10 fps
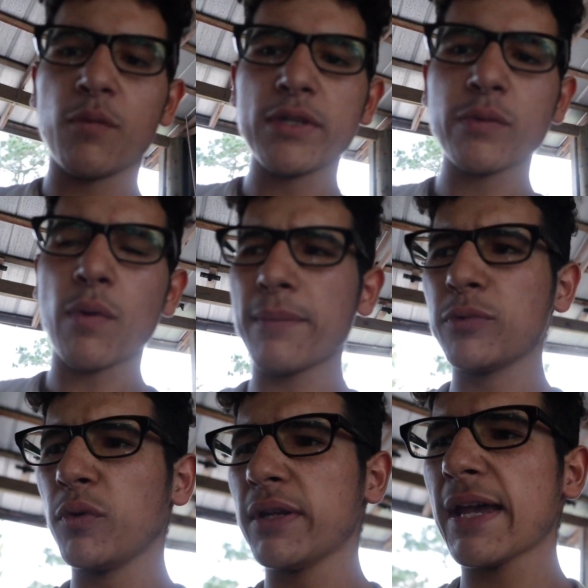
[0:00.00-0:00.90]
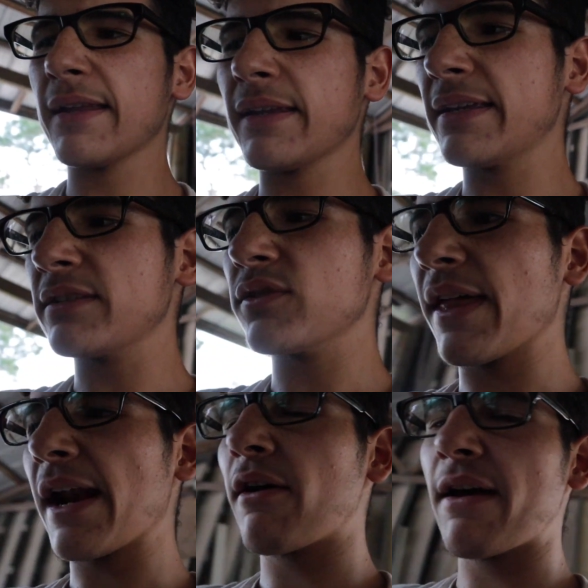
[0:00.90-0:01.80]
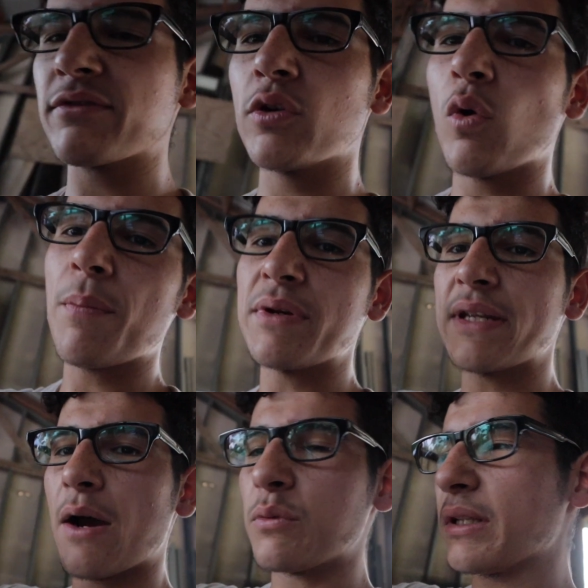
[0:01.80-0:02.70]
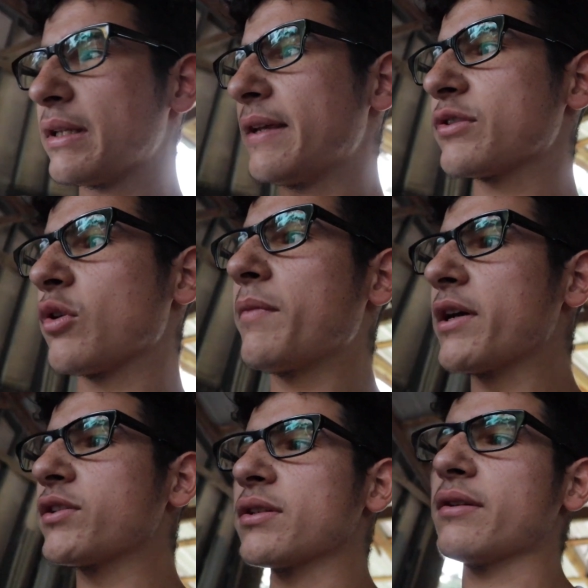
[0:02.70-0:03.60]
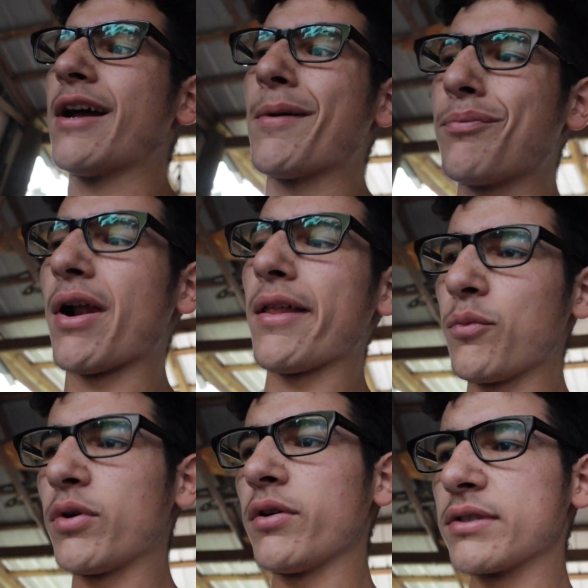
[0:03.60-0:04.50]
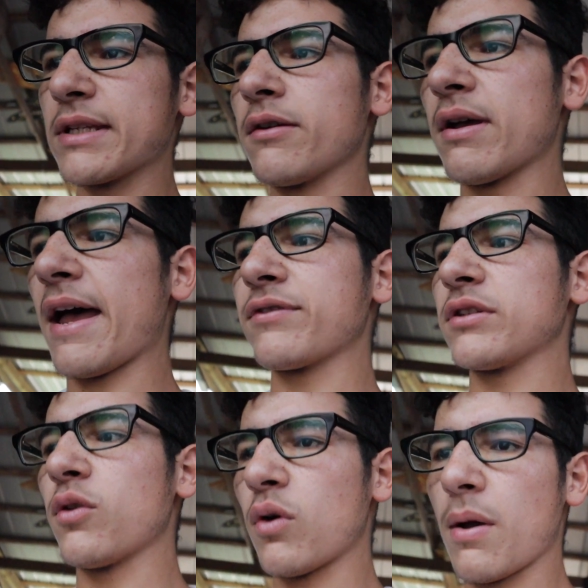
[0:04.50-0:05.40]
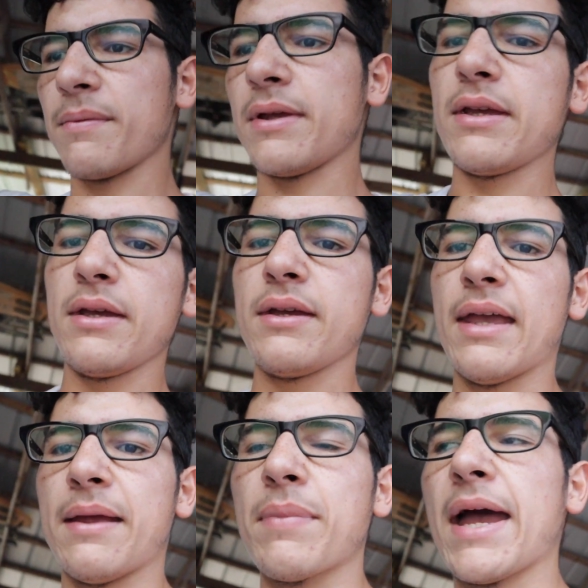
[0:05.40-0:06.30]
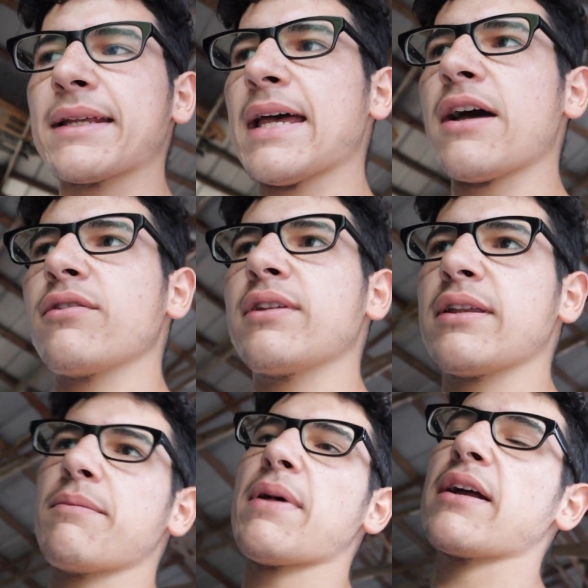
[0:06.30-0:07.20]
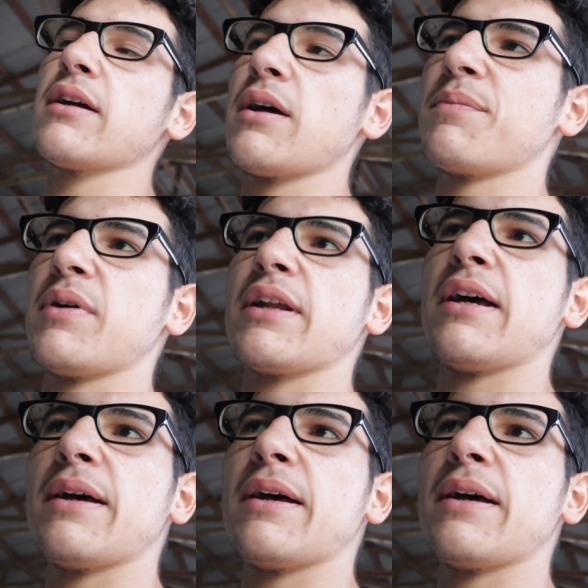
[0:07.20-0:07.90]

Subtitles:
The reason why I'm doing that is so that I don't have to go up and down with the lift so much. I probably will still have to go up and back down and back up, but